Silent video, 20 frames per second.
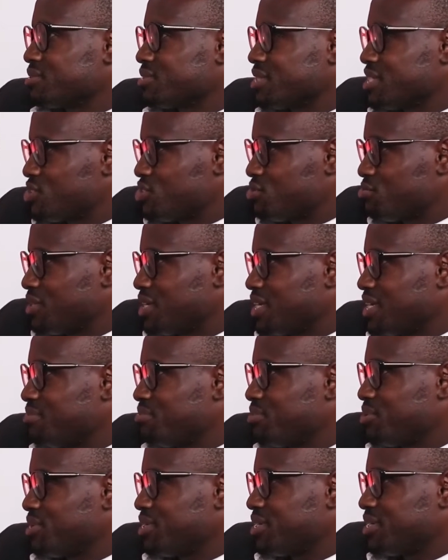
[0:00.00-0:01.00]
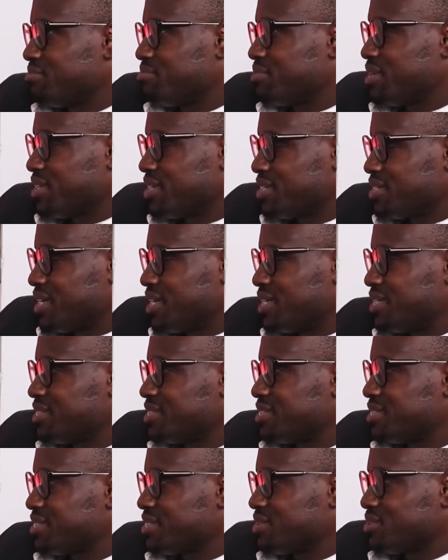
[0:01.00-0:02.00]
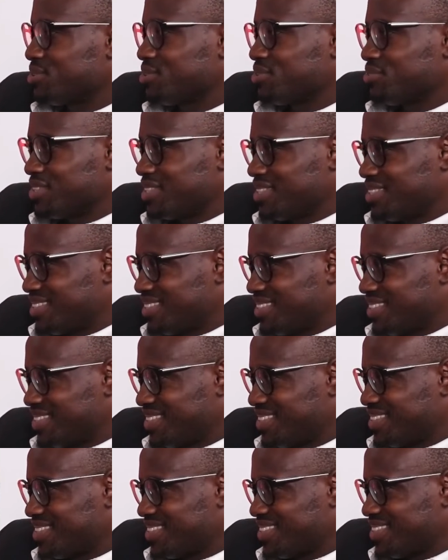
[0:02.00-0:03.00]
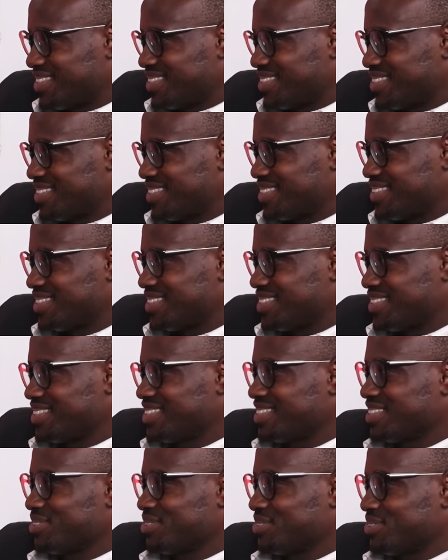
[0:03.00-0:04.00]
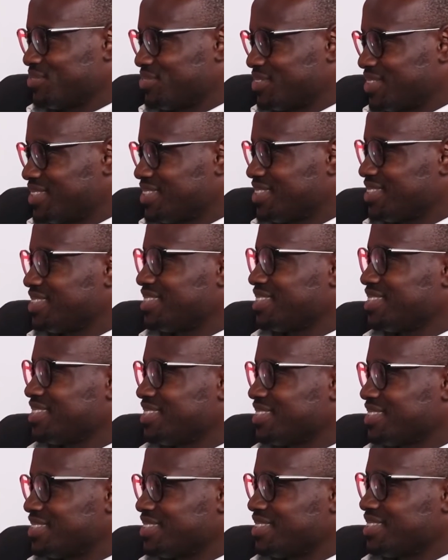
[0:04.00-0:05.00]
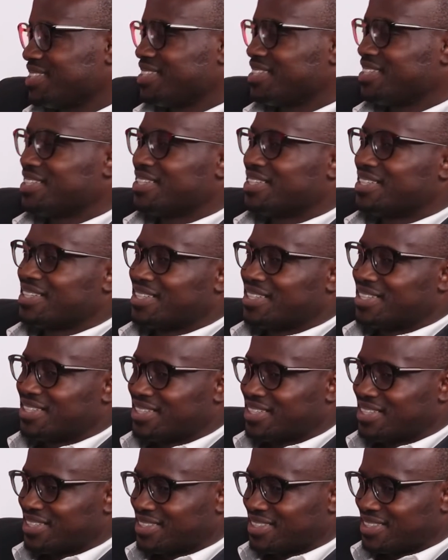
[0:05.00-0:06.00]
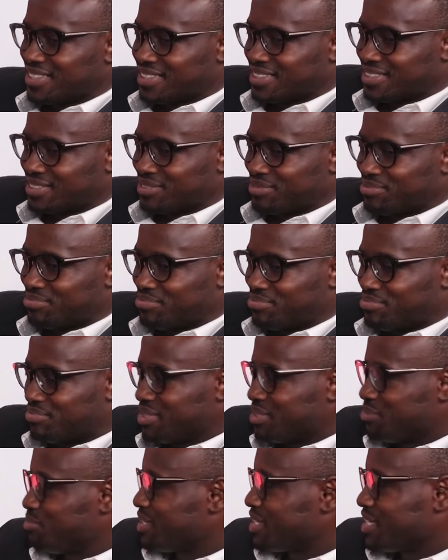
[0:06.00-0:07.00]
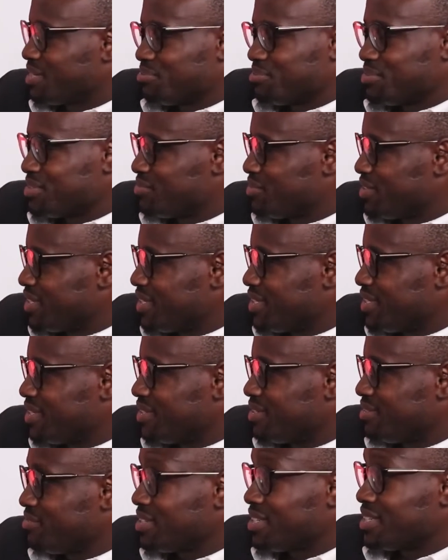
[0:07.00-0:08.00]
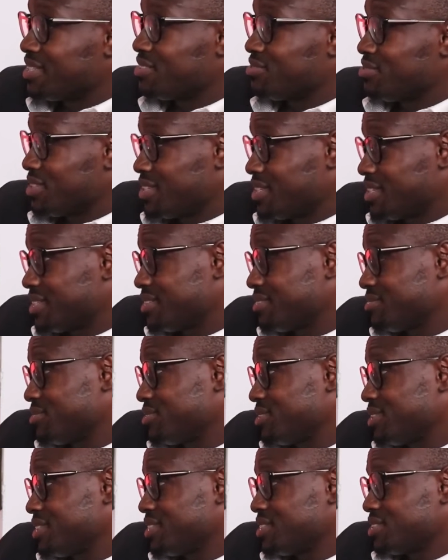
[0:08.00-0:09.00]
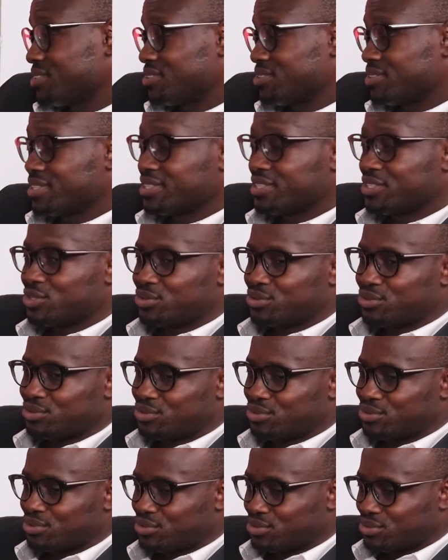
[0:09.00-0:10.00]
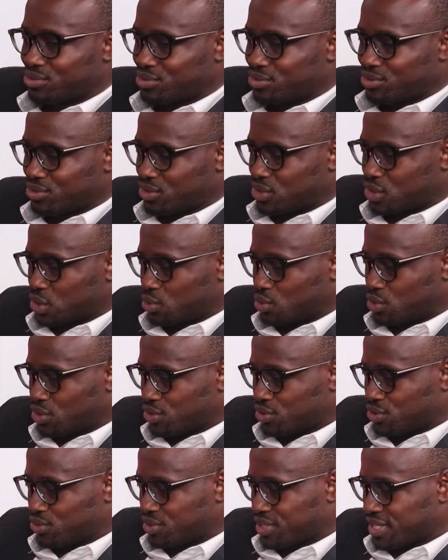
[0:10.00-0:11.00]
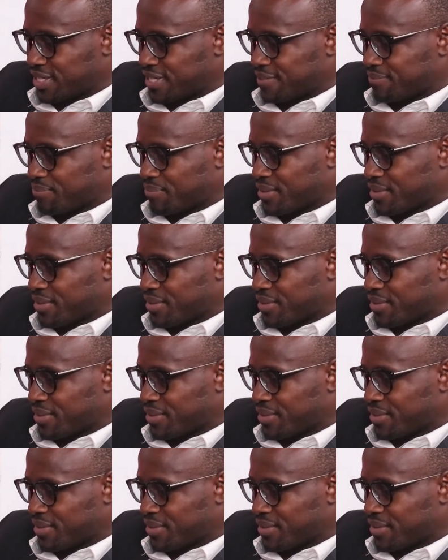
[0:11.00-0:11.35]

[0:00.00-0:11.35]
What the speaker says: trust me, Halima, when a mother dies, a lot of things change. A lot of things change, and it becomes very, very difficult for the children to walk through that.